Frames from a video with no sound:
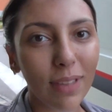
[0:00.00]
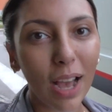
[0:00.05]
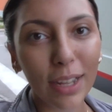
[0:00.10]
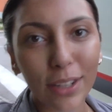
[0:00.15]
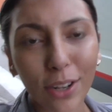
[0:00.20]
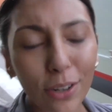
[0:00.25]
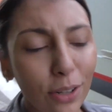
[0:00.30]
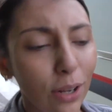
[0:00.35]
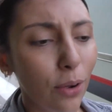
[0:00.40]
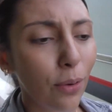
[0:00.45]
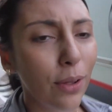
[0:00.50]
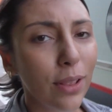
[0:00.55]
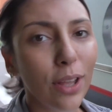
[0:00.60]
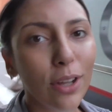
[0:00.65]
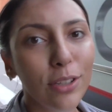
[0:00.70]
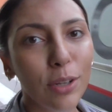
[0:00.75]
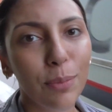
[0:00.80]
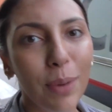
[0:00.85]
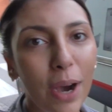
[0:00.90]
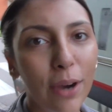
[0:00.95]
I don't know a
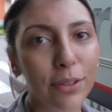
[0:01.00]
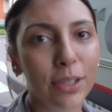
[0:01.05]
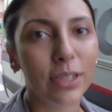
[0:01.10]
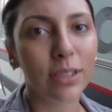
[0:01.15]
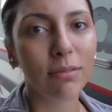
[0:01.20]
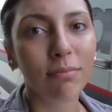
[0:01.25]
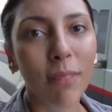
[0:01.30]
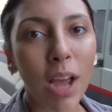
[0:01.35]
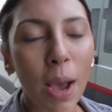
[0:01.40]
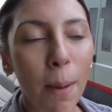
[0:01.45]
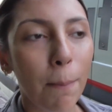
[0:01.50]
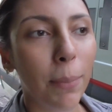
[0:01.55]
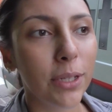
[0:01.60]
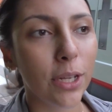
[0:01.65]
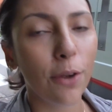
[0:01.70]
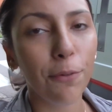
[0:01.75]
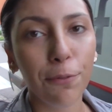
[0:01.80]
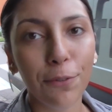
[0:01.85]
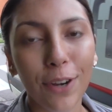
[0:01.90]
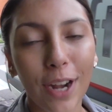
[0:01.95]
lot about it,
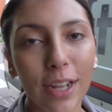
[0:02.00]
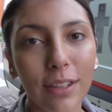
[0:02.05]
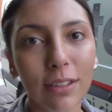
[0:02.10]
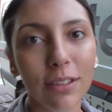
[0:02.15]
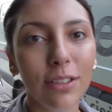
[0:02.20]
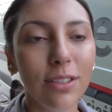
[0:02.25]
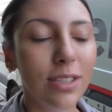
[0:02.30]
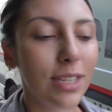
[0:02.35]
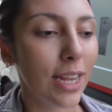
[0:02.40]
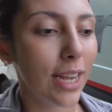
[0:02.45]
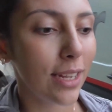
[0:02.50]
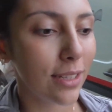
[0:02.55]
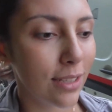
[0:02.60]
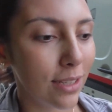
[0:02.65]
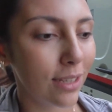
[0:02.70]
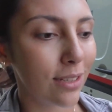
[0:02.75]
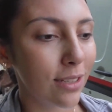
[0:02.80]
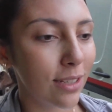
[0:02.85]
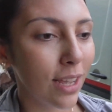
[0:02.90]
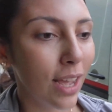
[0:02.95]
but our friend said
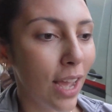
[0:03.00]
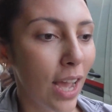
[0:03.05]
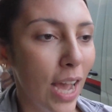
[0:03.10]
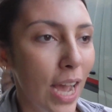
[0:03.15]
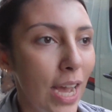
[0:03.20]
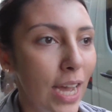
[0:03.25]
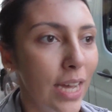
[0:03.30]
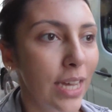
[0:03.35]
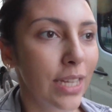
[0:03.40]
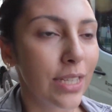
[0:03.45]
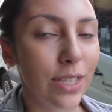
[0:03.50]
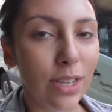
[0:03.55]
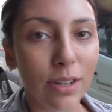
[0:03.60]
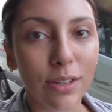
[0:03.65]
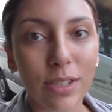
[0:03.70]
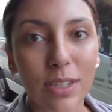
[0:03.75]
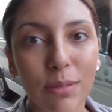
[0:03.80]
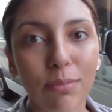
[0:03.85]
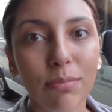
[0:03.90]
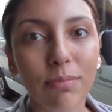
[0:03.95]
that
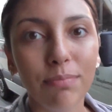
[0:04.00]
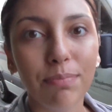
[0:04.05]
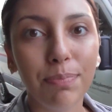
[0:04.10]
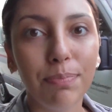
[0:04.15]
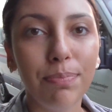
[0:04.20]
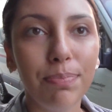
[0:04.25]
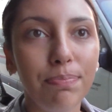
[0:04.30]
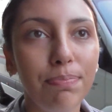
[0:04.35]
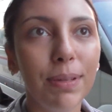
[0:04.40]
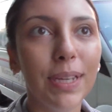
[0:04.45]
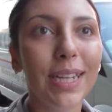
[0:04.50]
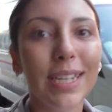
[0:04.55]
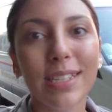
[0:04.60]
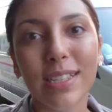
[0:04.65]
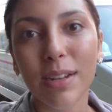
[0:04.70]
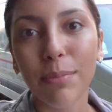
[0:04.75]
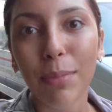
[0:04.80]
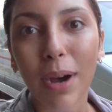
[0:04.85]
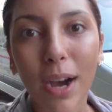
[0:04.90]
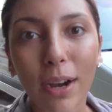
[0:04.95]
there is the
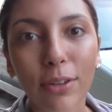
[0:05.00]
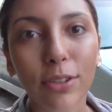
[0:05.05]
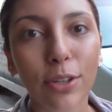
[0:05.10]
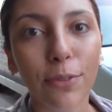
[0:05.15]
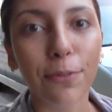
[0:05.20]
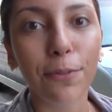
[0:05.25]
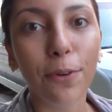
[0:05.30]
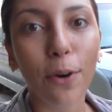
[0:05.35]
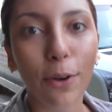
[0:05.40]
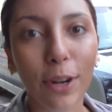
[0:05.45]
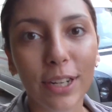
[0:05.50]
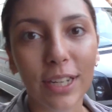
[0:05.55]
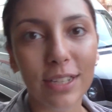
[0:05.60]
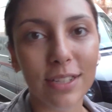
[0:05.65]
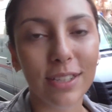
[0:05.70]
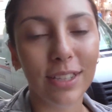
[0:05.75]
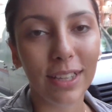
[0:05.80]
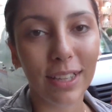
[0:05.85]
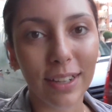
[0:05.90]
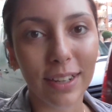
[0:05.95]
biggest amount of
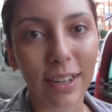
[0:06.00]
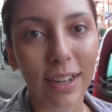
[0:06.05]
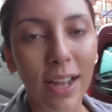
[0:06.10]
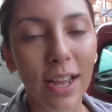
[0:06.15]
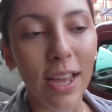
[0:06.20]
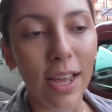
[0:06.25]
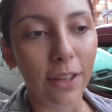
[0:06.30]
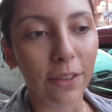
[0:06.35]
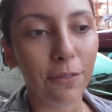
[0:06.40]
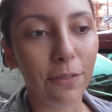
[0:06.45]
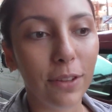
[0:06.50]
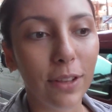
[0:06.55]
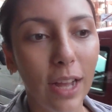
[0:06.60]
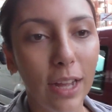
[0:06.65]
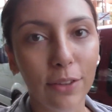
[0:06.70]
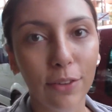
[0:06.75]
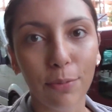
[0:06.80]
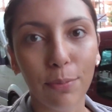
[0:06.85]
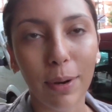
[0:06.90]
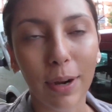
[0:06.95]
foreigners here in
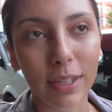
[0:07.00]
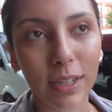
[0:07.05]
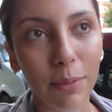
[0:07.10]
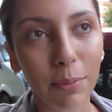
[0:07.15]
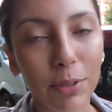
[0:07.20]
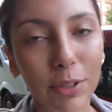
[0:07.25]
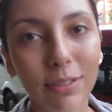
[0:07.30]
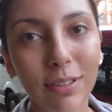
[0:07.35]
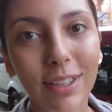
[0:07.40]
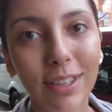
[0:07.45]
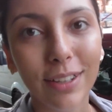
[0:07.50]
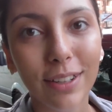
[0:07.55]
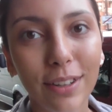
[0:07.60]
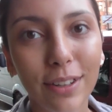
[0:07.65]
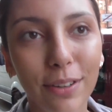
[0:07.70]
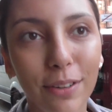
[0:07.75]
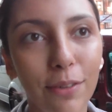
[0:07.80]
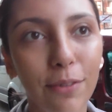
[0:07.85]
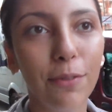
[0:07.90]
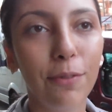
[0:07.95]
Wilanów Park, I mean
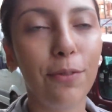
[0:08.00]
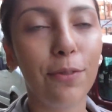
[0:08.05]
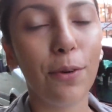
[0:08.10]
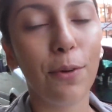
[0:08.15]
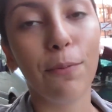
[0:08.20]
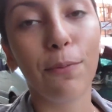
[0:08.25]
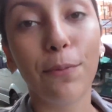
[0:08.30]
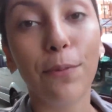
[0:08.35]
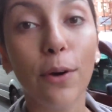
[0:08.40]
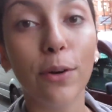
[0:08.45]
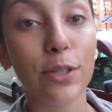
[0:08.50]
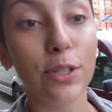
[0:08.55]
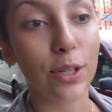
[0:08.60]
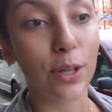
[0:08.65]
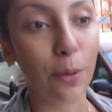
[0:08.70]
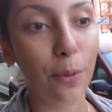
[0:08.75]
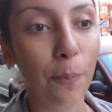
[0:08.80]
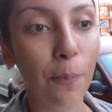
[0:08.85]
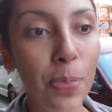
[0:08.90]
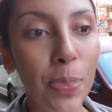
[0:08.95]
here from
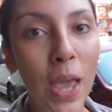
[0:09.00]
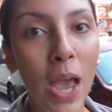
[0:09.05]
Warsaw.